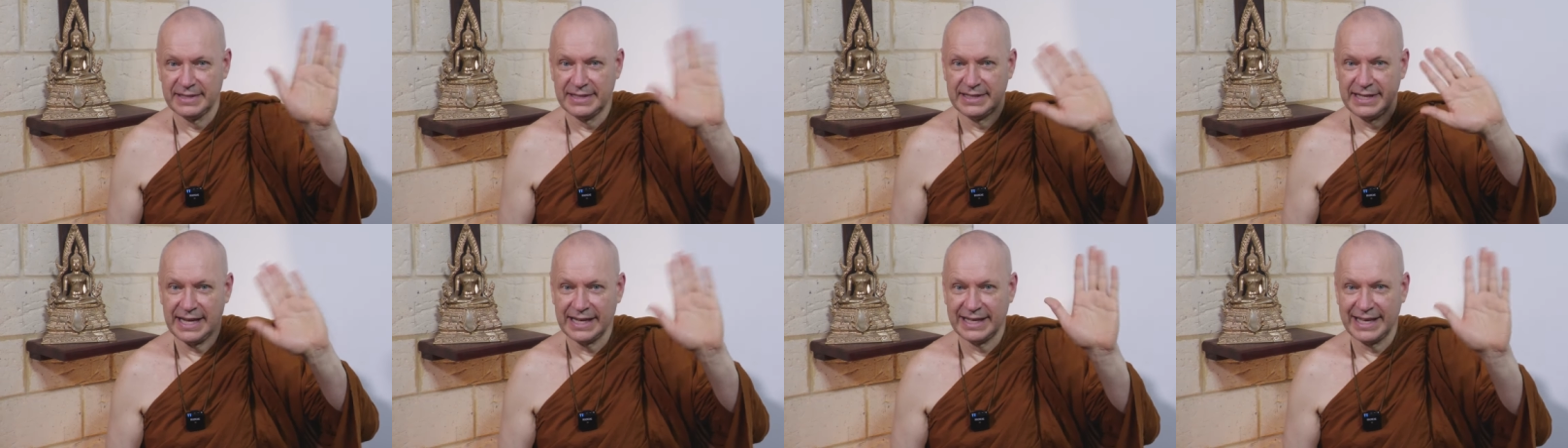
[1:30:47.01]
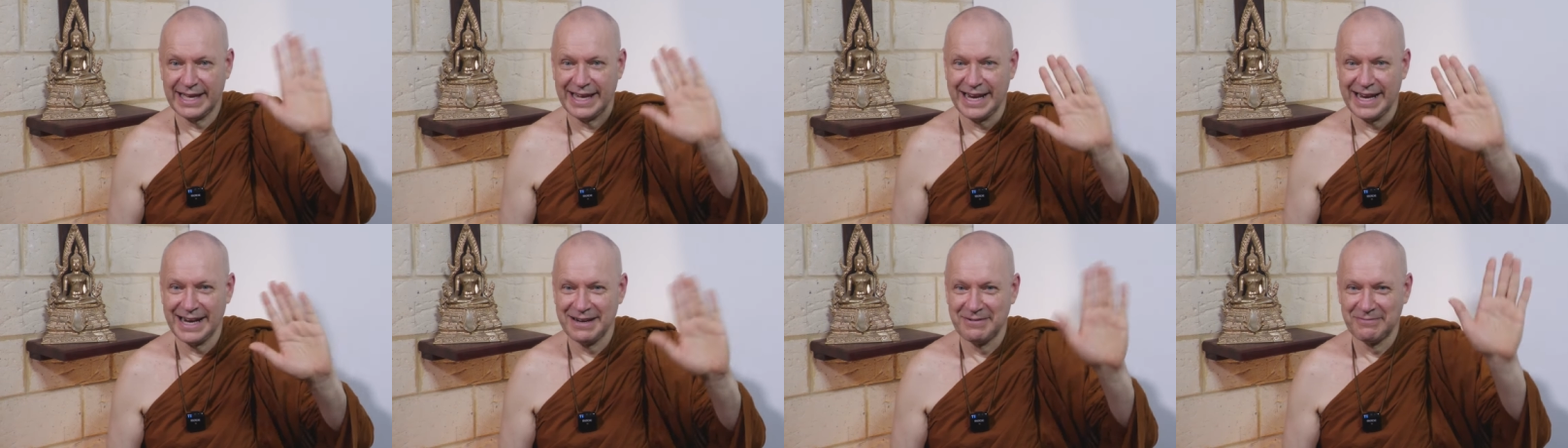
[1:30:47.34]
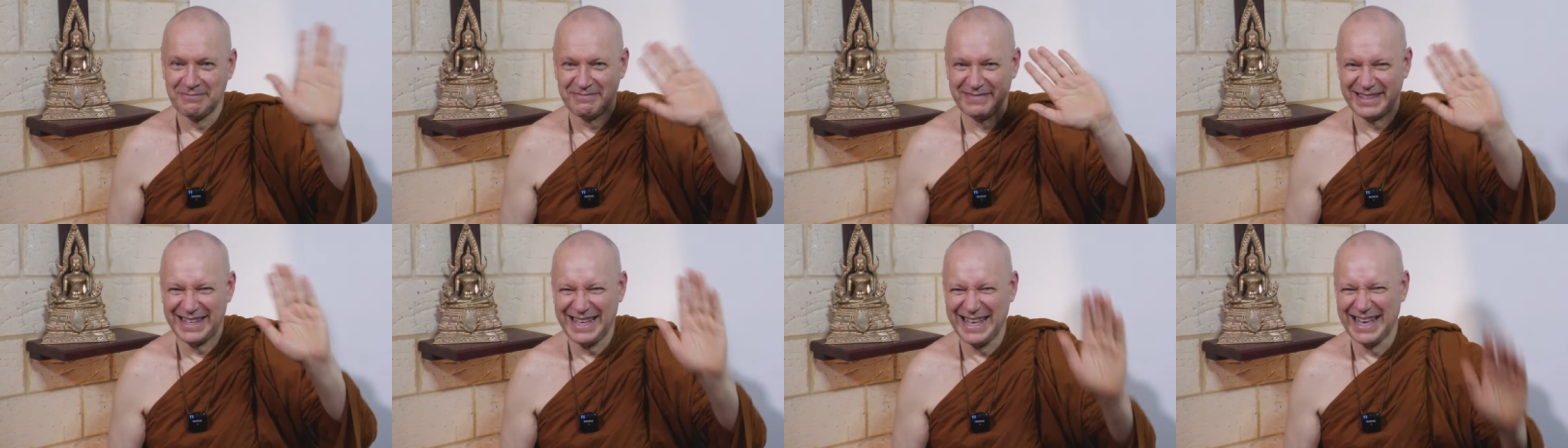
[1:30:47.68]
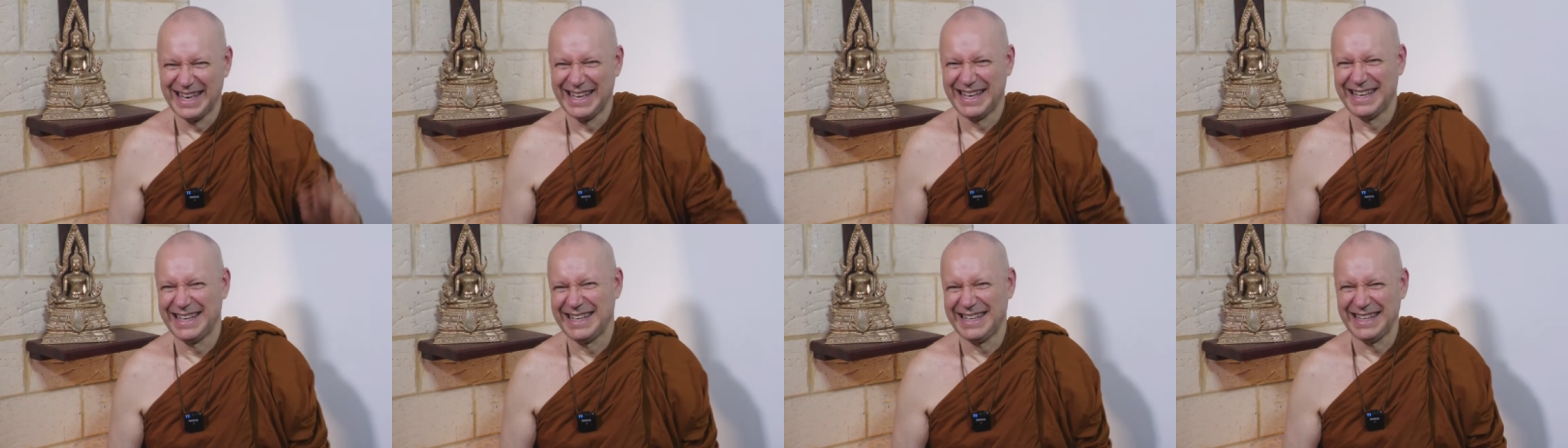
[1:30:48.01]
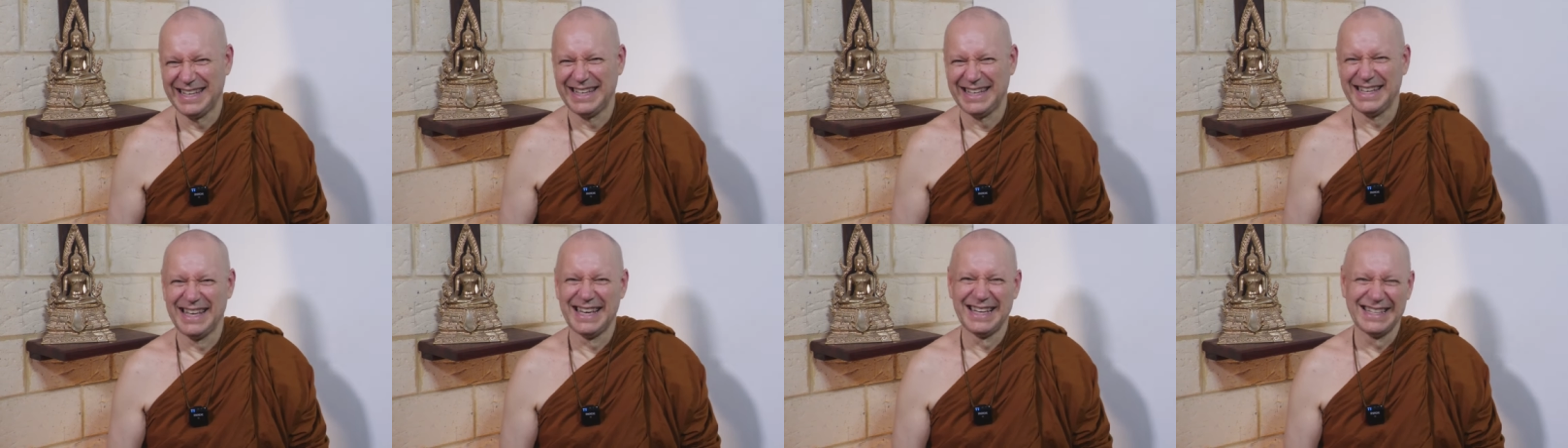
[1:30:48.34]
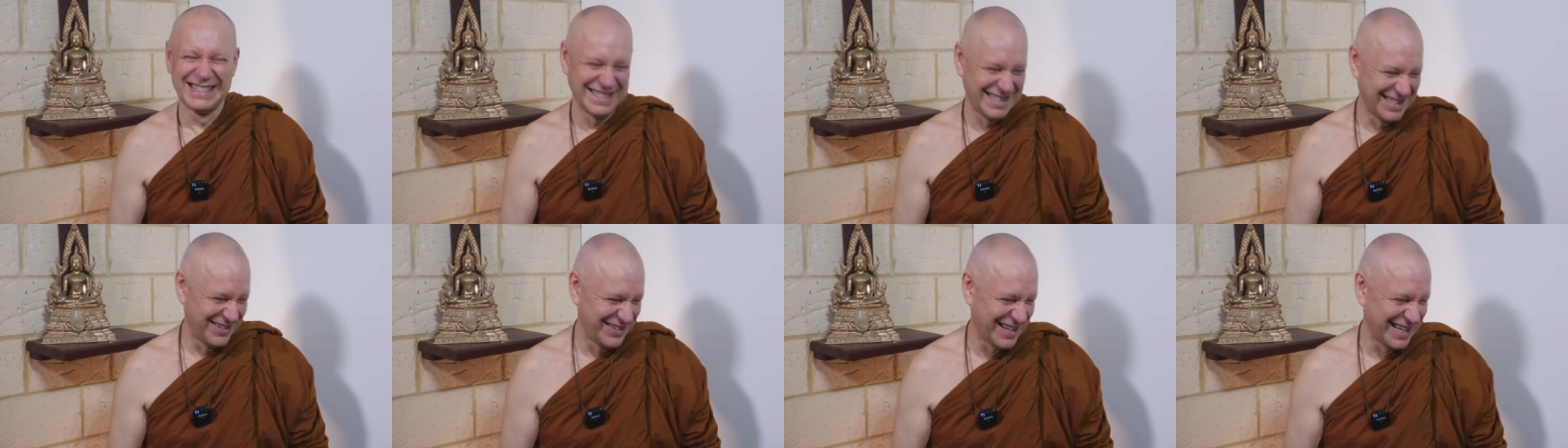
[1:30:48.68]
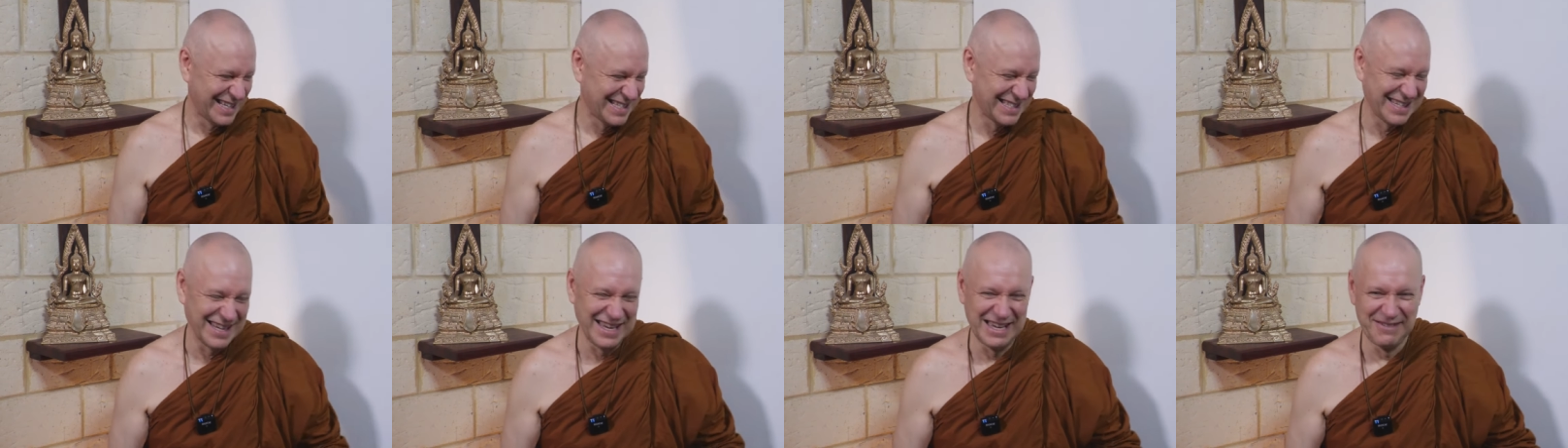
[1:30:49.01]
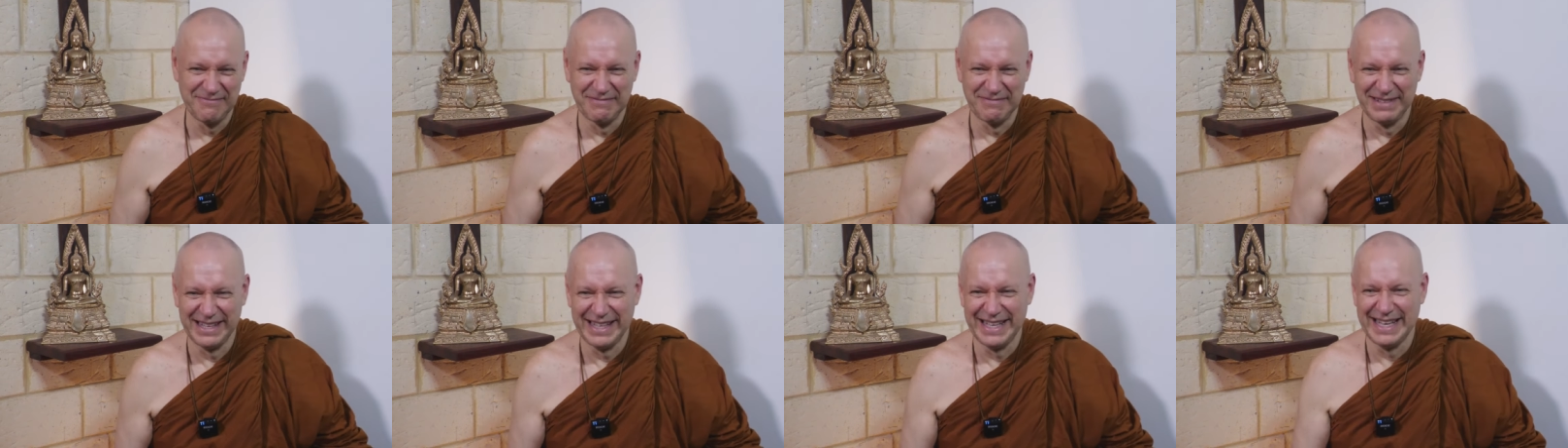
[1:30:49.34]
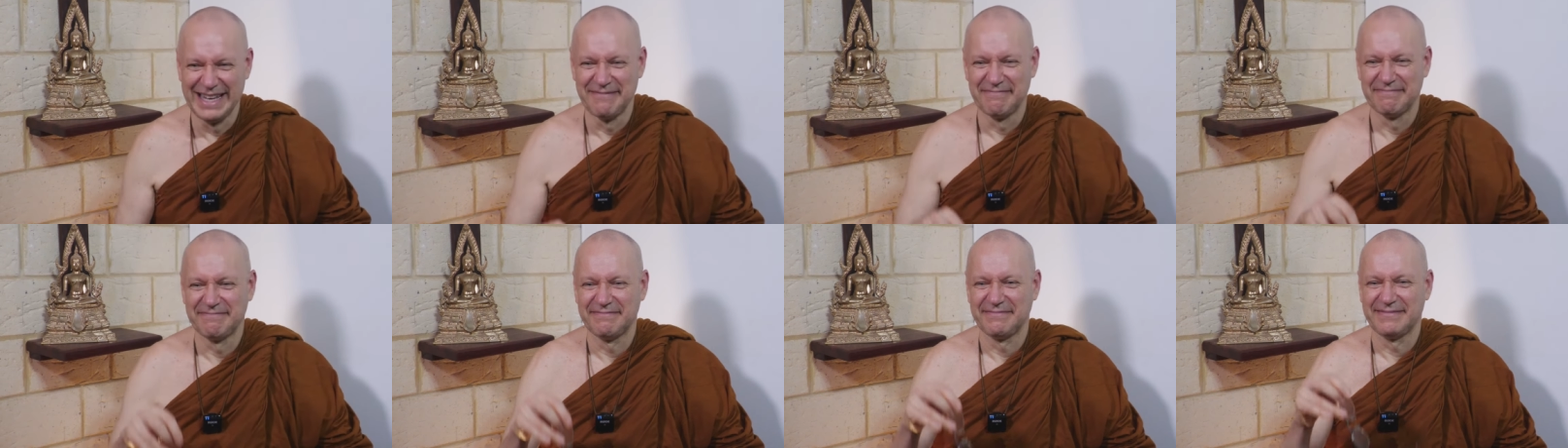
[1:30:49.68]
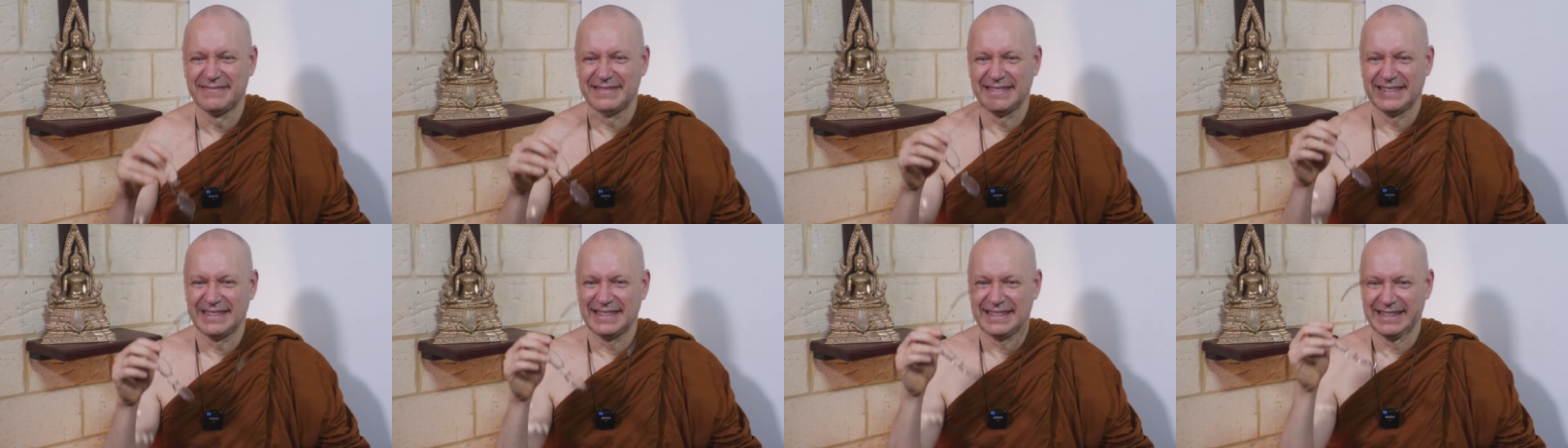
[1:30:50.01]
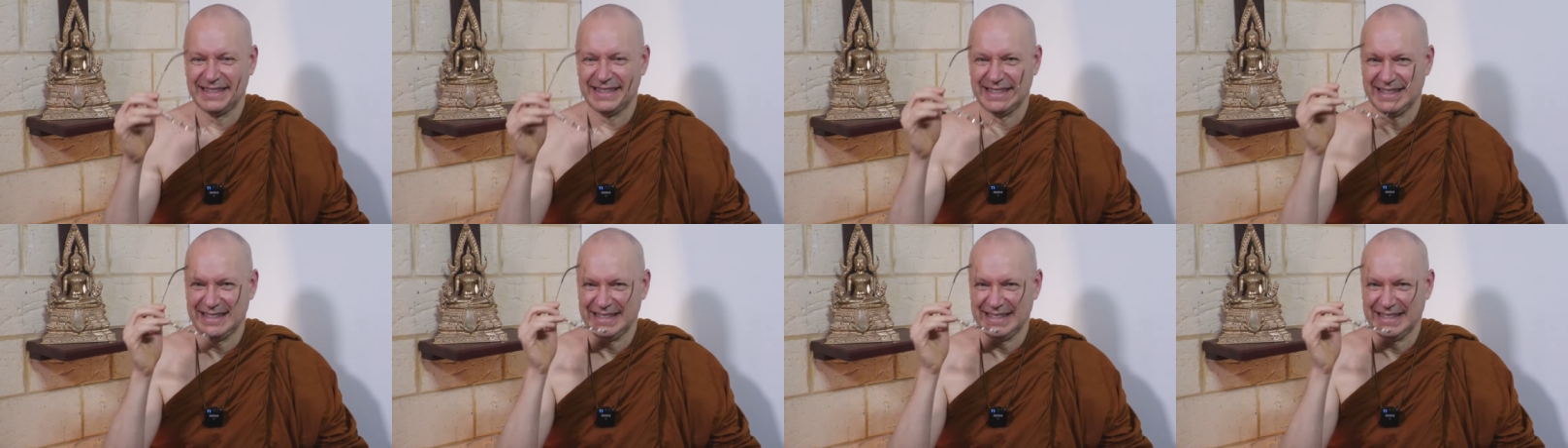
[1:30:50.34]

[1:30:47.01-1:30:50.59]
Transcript: Take care. Bye-bye. Yeah, see you next time. Yeah. Thank